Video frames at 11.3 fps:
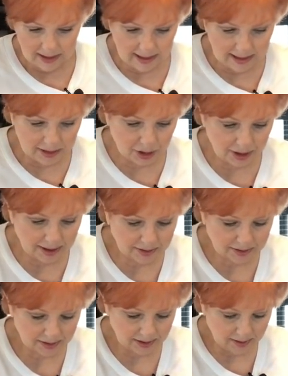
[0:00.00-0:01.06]
it
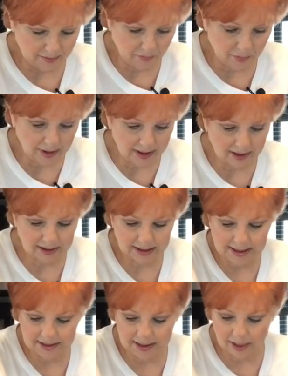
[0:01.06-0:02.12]
just really
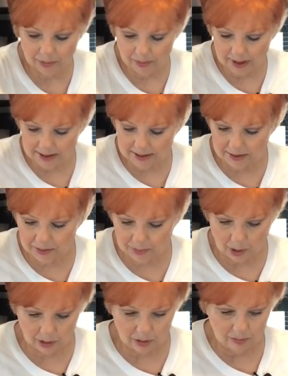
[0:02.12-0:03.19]
cleans it up and makes it
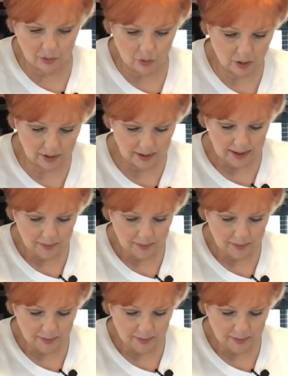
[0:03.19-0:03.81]
sparkle more.